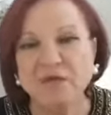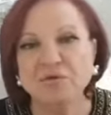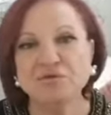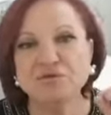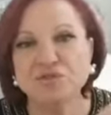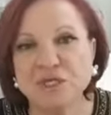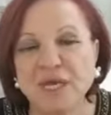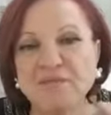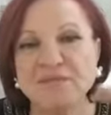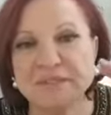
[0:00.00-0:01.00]
You should
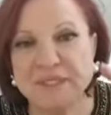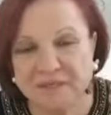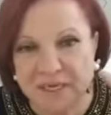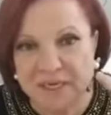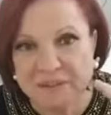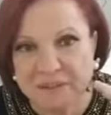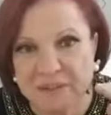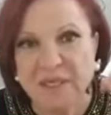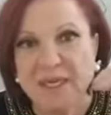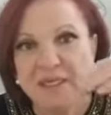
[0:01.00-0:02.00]
shave with a
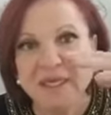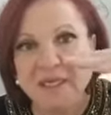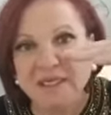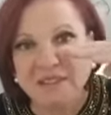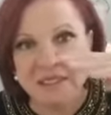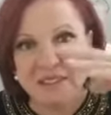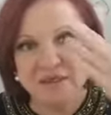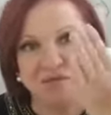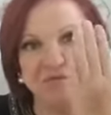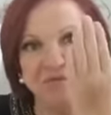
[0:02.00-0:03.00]
razor that has
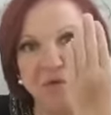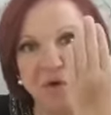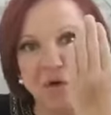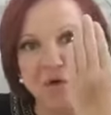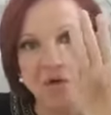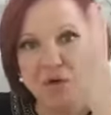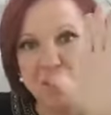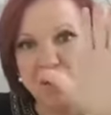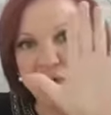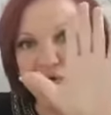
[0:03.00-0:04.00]
either 4
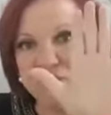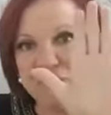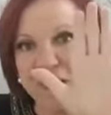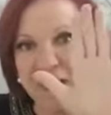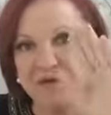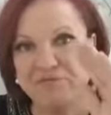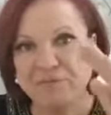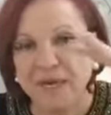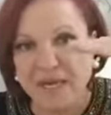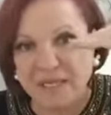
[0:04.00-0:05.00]
or 5
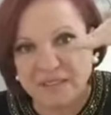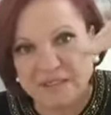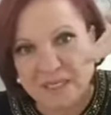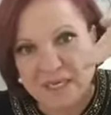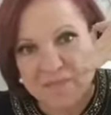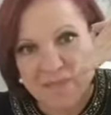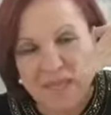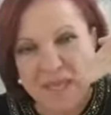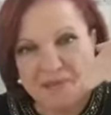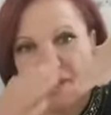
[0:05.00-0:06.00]
blades,
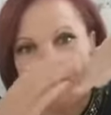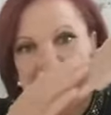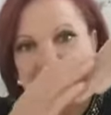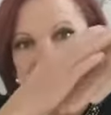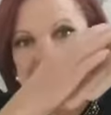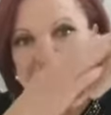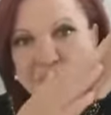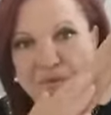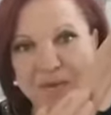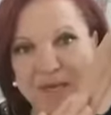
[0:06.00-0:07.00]
and the blades
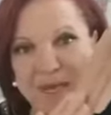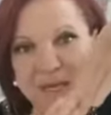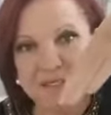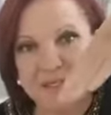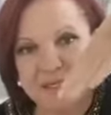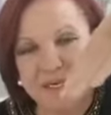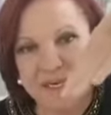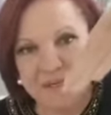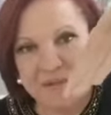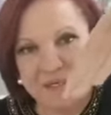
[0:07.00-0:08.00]
go diagonally
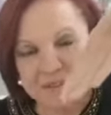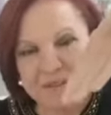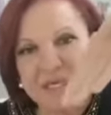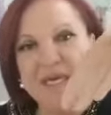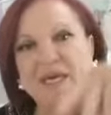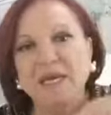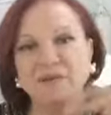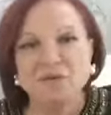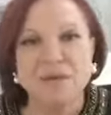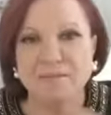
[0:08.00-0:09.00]
like this.
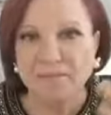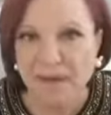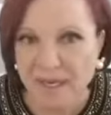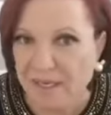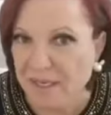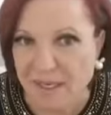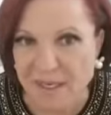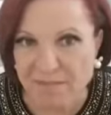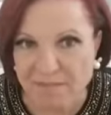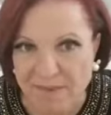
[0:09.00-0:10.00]
And you can buy
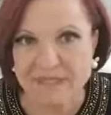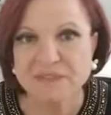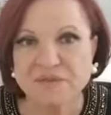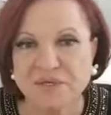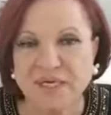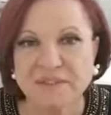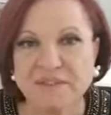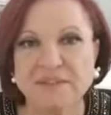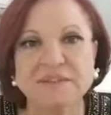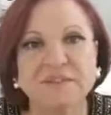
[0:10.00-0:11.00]
men's
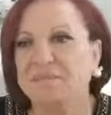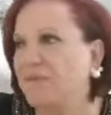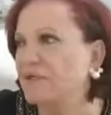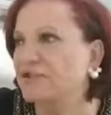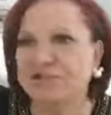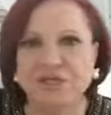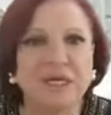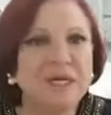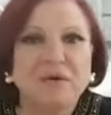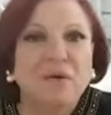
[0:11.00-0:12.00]
razors, a
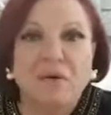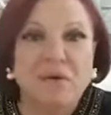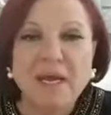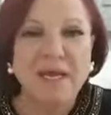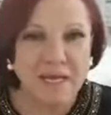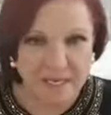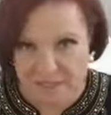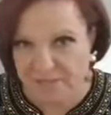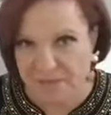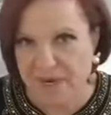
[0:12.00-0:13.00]
Bashik or
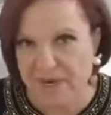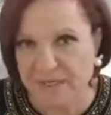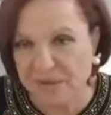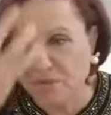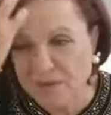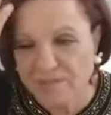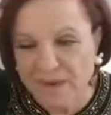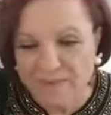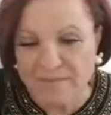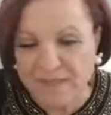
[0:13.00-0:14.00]
any brand. You can
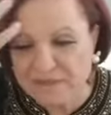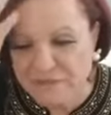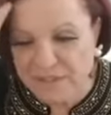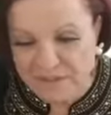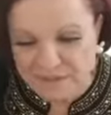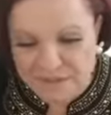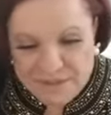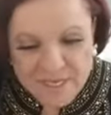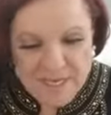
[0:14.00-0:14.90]
buy men's razors